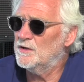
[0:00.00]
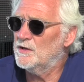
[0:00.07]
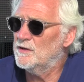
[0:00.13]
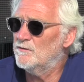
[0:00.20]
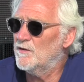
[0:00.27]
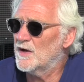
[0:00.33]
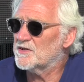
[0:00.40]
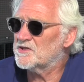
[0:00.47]
and
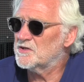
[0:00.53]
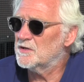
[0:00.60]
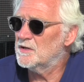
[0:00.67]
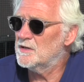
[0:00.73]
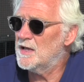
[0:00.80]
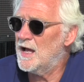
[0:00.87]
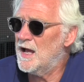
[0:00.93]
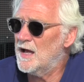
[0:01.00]
invested
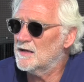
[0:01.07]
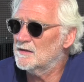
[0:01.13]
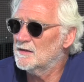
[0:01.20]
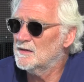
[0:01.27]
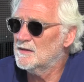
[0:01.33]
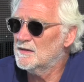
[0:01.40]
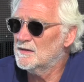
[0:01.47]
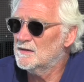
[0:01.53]
in that
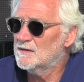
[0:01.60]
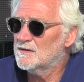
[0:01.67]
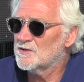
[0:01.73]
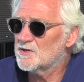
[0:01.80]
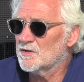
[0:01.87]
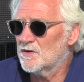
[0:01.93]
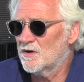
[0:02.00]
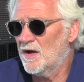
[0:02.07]

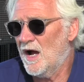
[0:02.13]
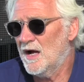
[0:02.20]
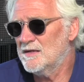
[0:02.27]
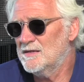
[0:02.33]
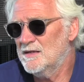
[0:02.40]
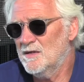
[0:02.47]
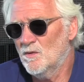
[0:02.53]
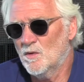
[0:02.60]
so the
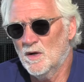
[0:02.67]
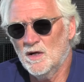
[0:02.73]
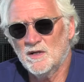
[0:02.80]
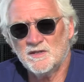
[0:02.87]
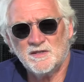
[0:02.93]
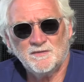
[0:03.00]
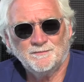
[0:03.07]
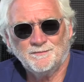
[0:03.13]
idea
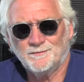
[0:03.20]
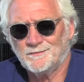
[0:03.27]
was